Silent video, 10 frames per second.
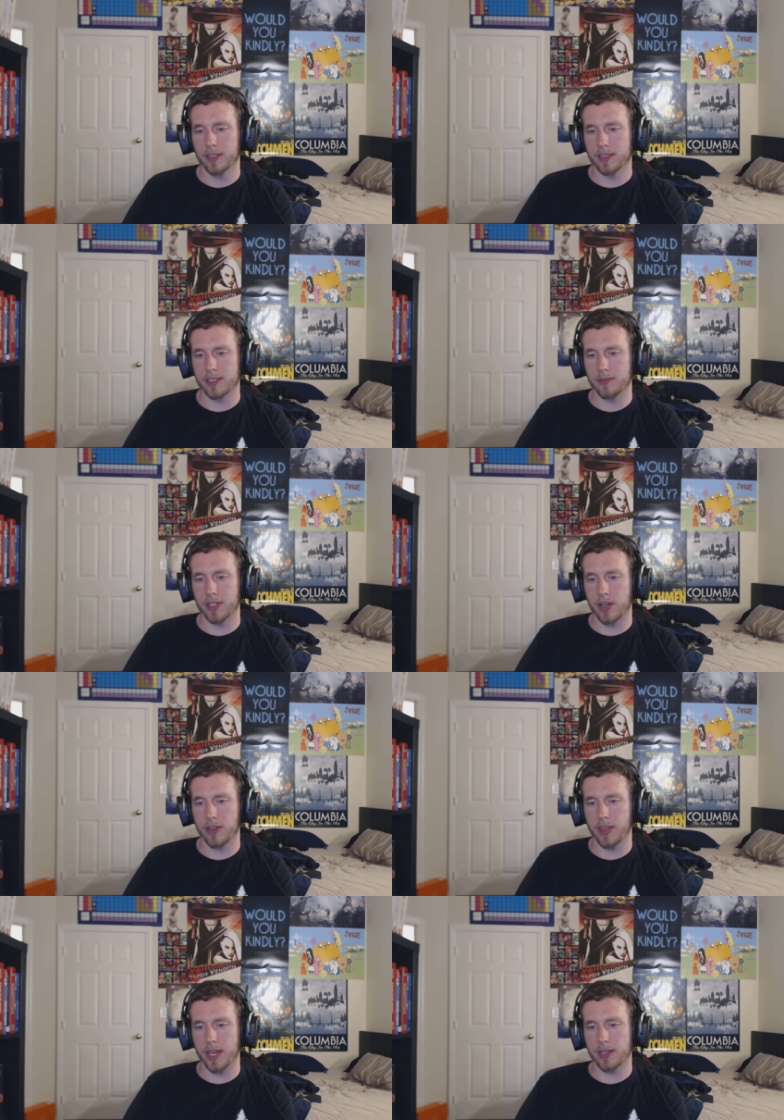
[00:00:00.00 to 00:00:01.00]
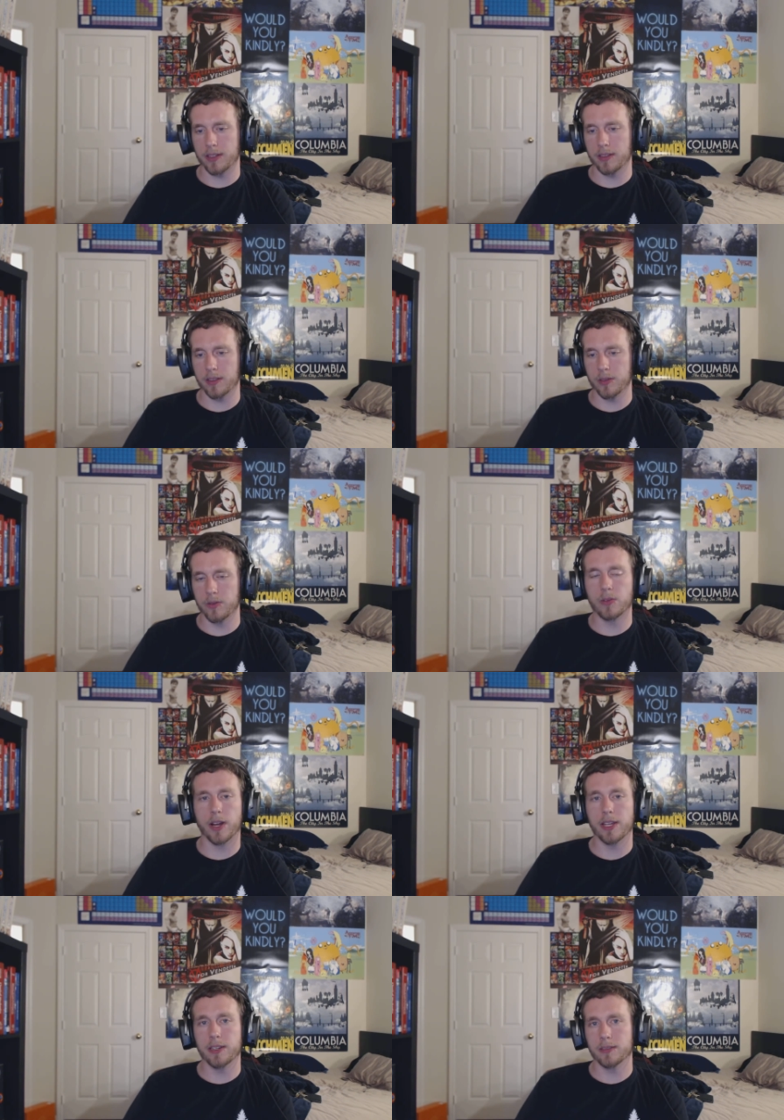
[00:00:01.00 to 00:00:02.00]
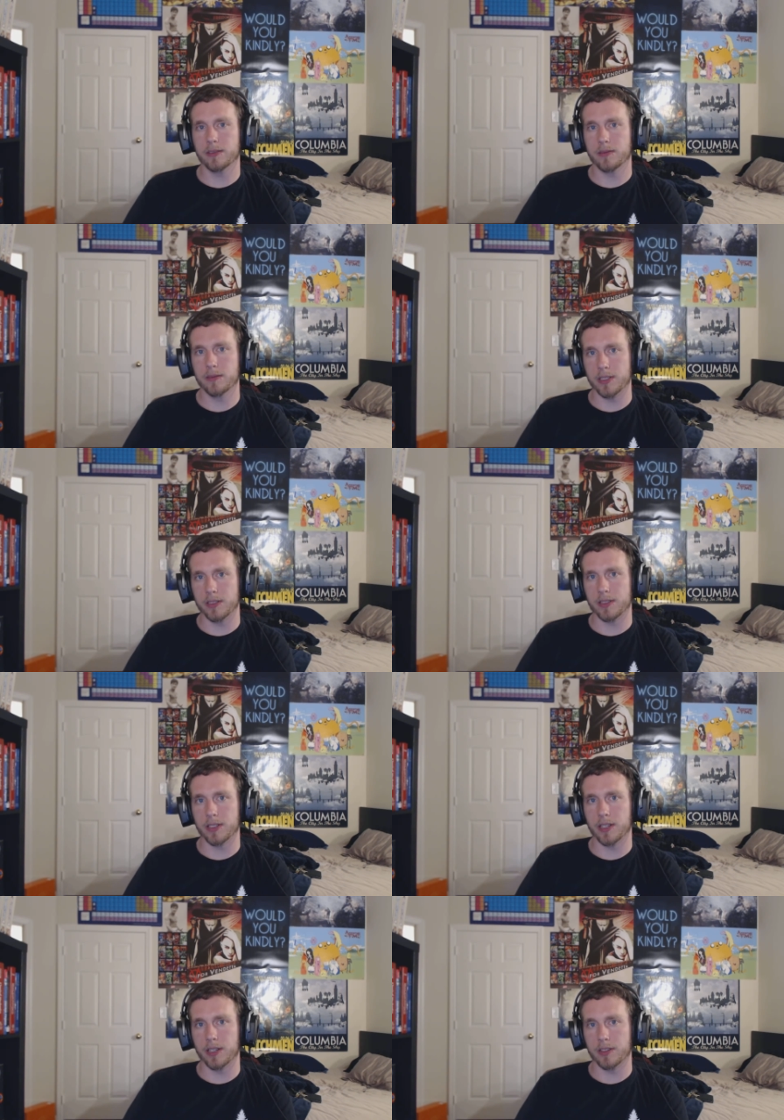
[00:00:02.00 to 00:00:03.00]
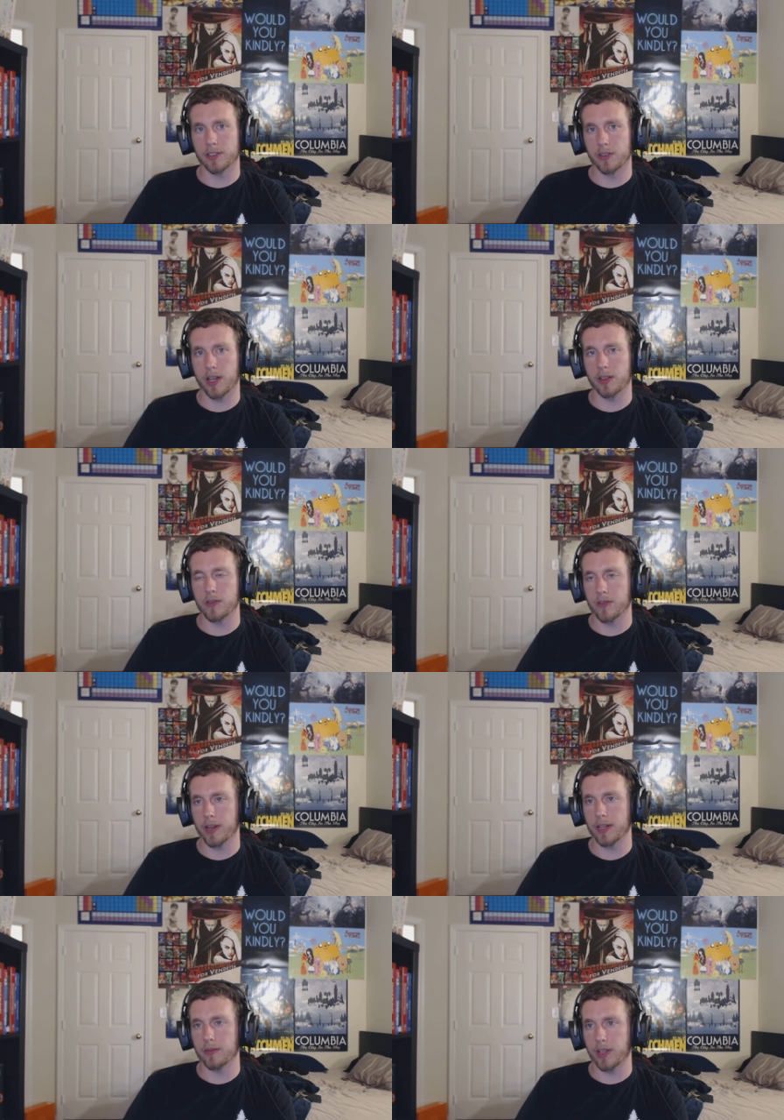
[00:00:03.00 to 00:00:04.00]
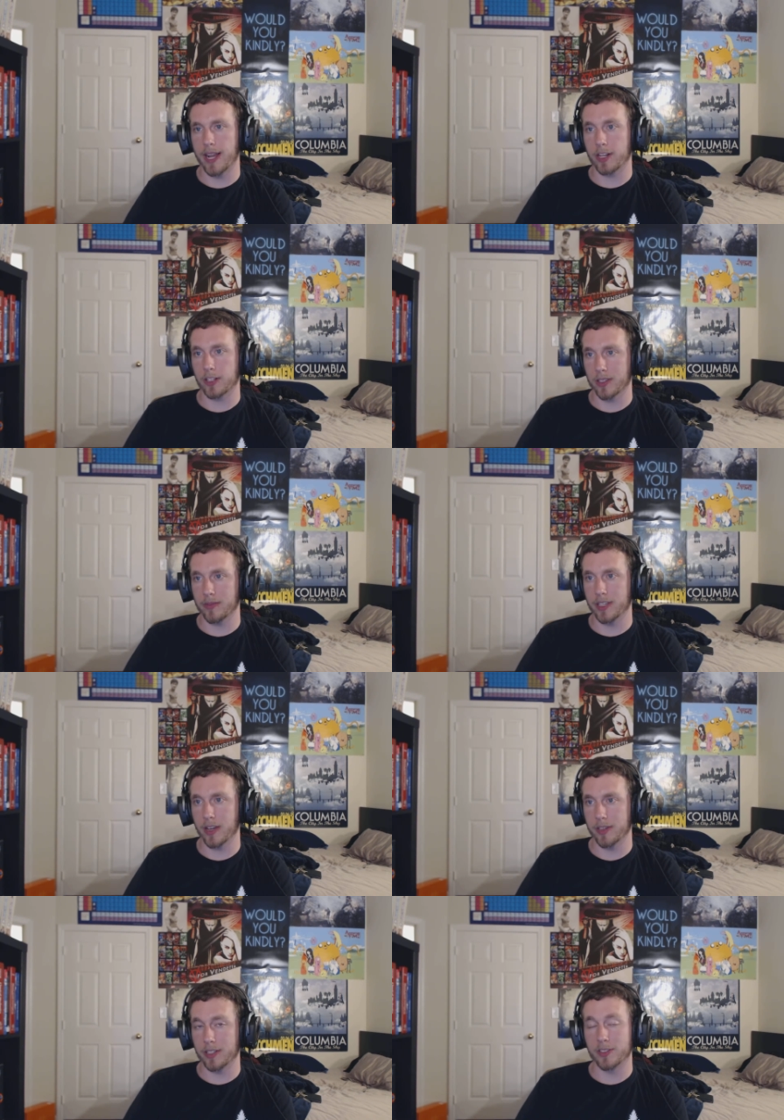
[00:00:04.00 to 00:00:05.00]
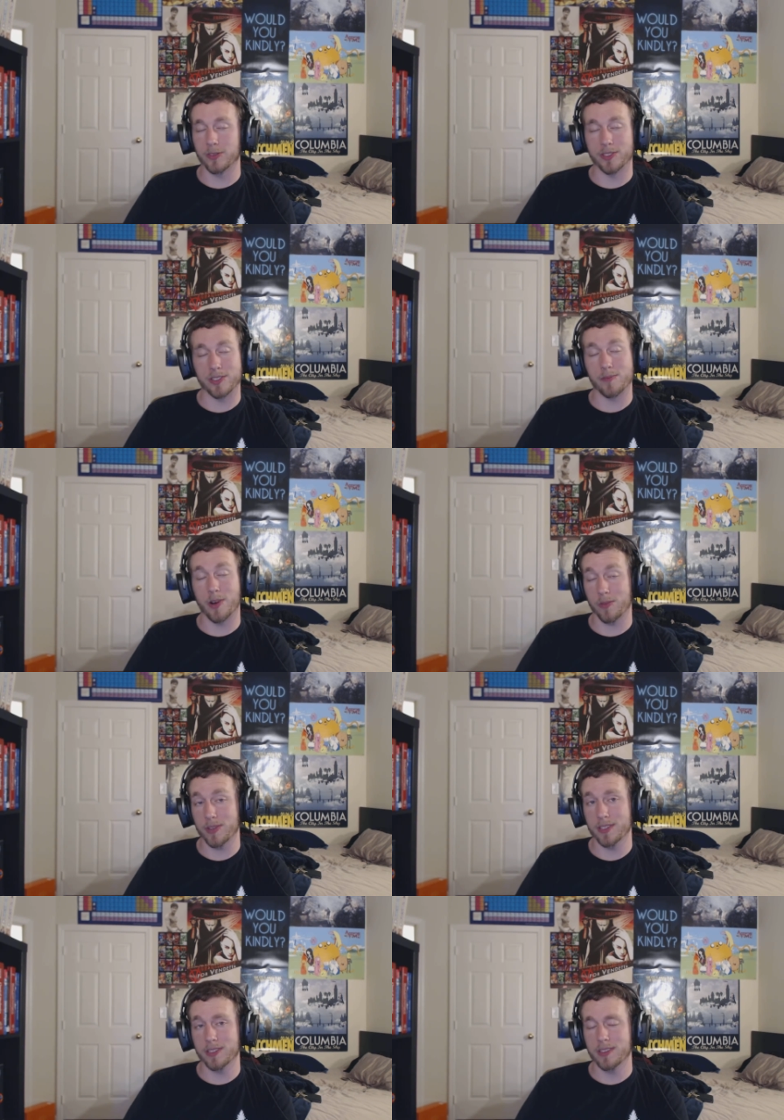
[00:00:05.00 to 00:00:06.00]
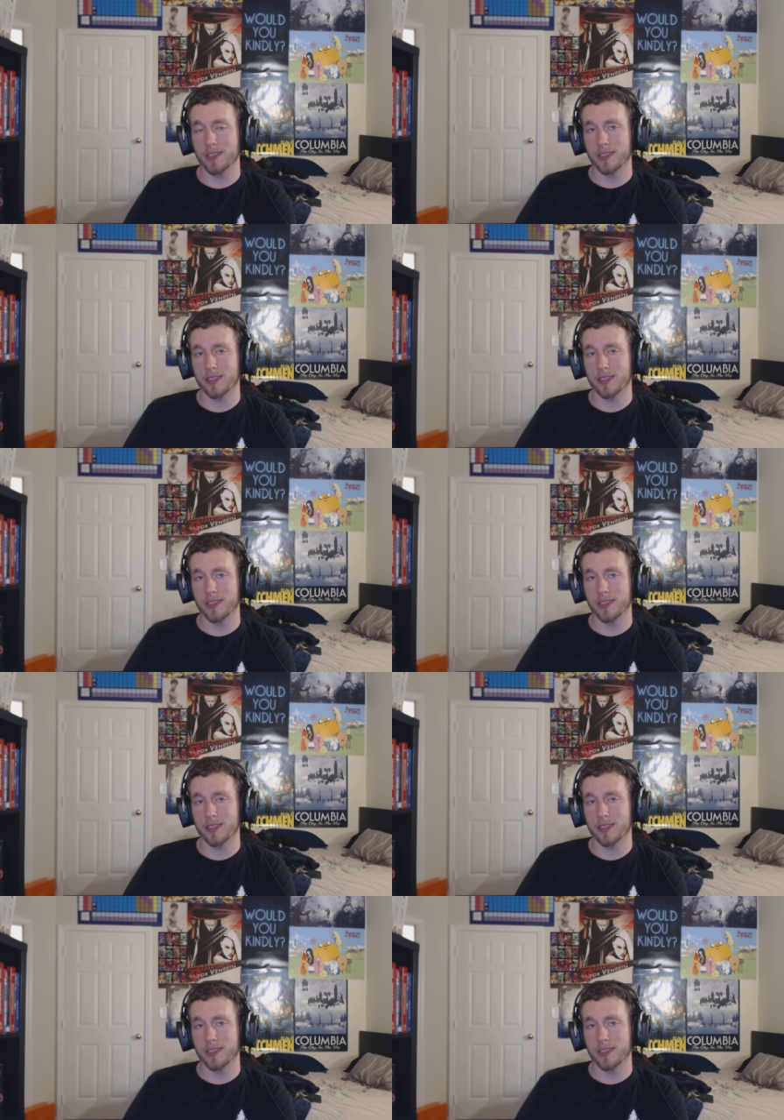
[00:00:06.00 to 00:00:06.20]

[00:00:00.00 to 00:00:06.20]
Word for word: Let's see, beyond that, Loot Crate is uh, the July Loot Crate will actually be coming to this apartment